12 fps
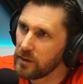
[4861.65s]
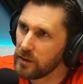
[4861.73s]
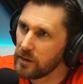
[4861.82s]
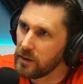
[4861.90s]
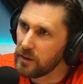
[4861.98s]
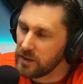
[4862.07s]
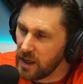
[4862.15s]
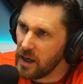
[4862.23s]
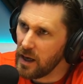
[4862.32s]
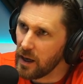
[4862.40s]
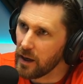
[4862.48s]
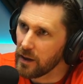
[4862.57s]
Can you?
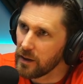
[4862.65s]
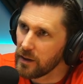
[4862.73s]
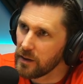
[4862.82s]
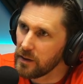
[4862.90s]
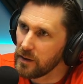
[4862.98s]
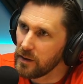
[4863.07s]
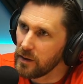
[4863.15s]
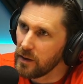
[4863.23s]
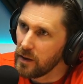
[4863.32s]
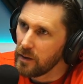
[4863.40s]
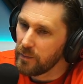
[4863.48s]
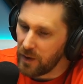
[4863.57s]
Yeah. How?
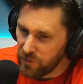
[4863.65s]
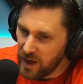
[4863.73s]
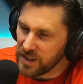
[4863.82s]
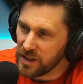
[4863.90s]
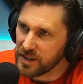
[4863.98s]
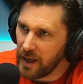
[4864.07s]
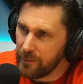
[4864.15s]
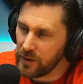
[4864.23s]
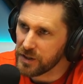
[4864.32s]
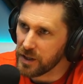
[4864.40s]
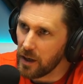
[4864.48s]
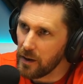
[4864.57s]
By raising the
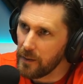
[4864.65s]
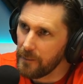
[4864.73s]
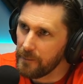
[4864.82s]
temperature.